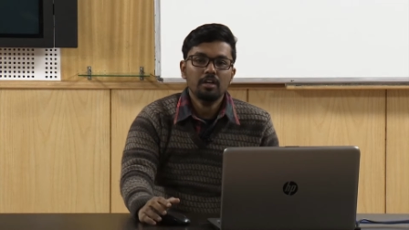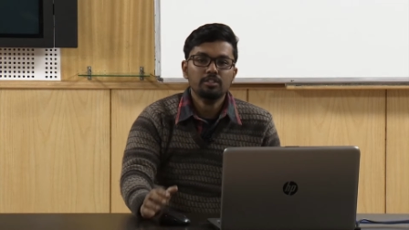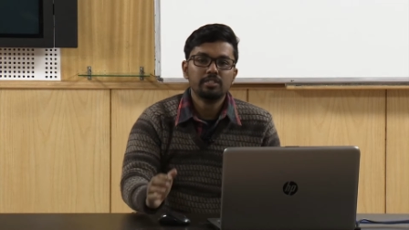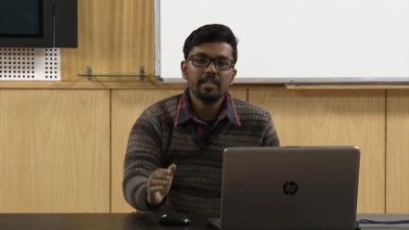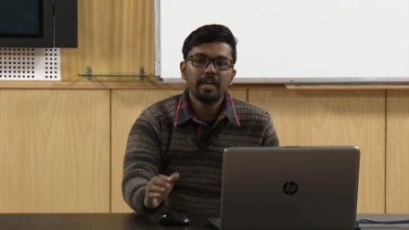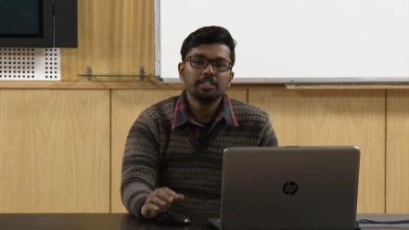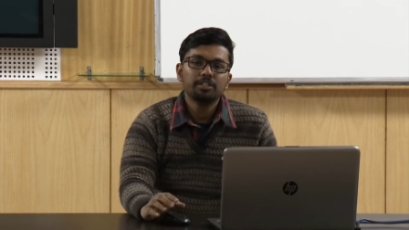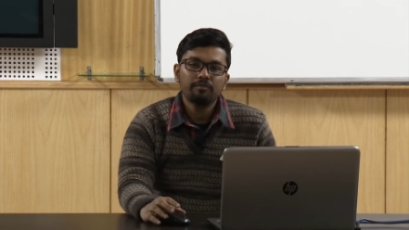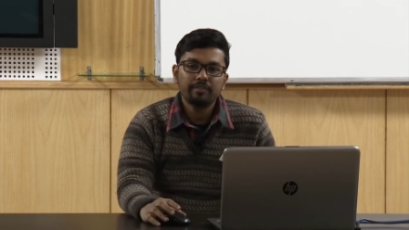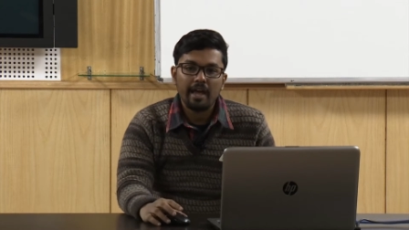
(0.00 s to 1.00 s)
So
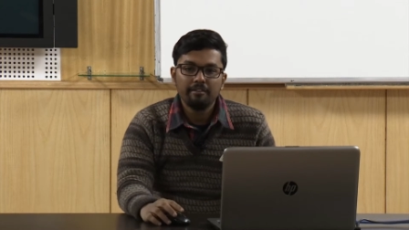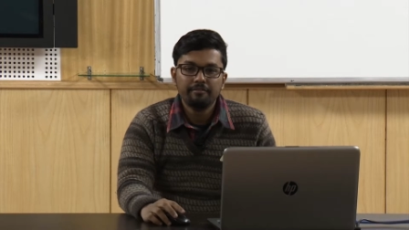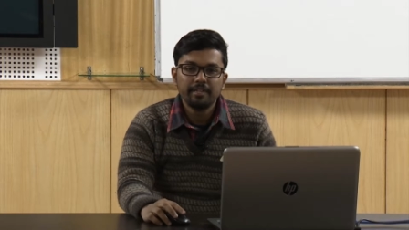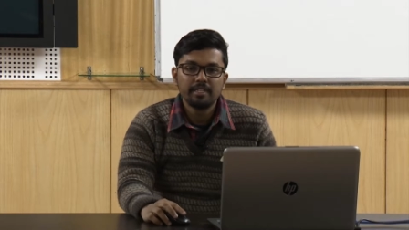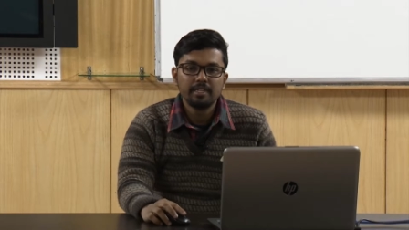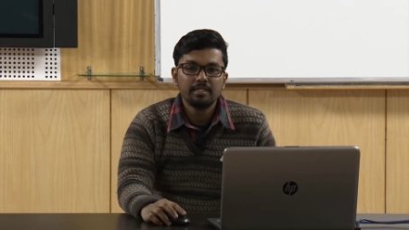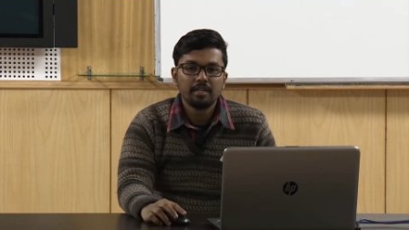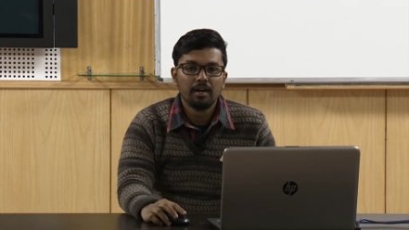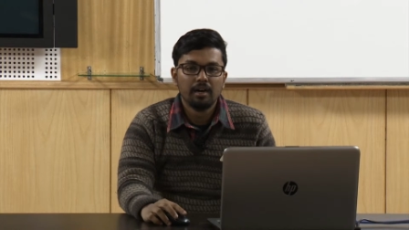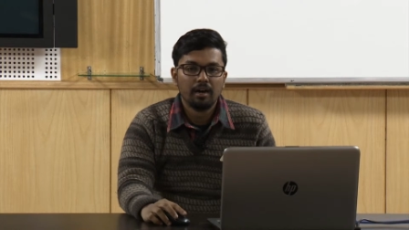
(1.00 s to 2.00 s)
selection of typefaces
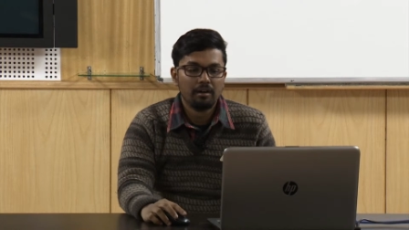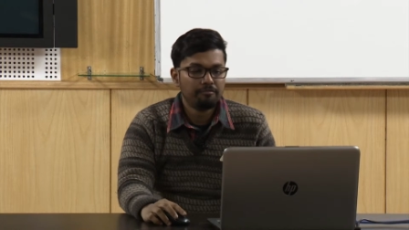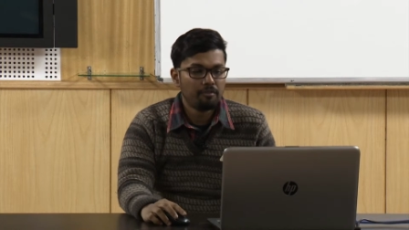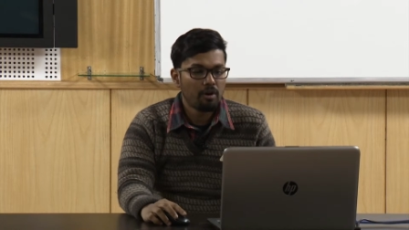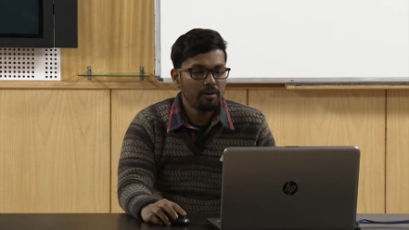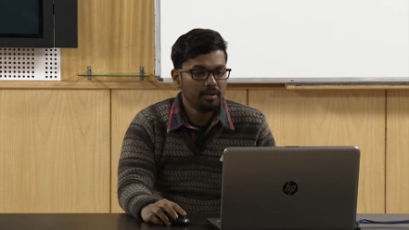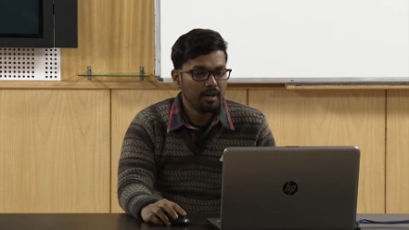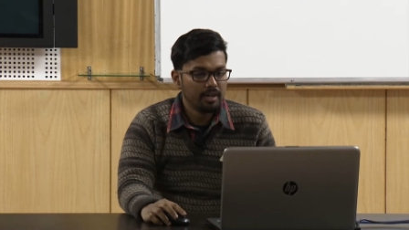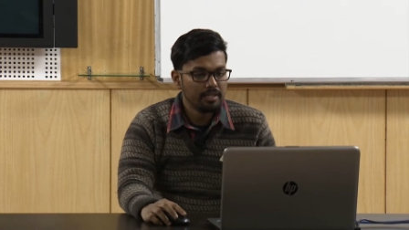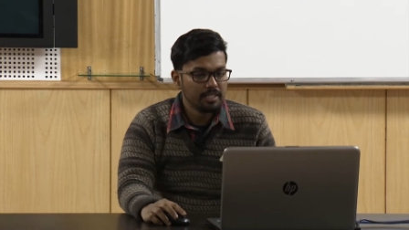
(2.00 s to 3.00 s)
for
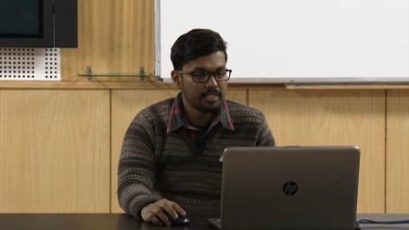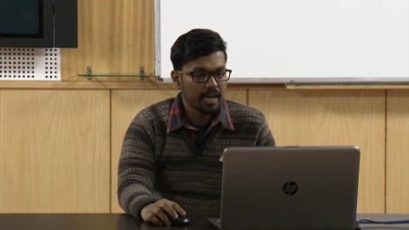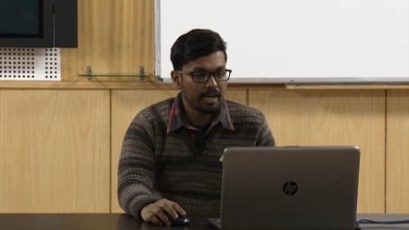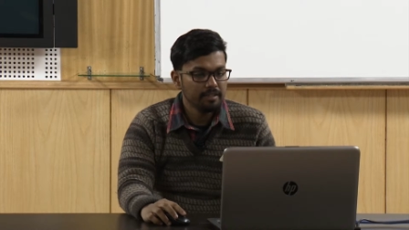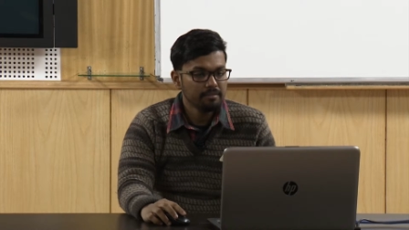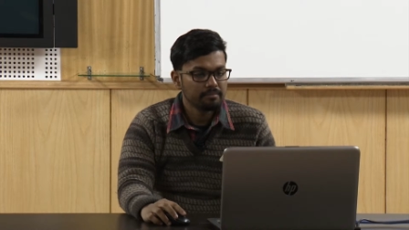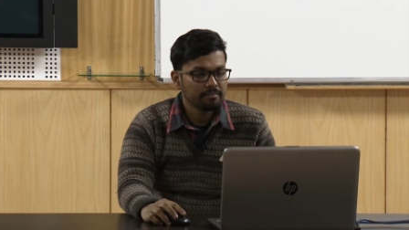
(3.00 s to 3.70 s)
design,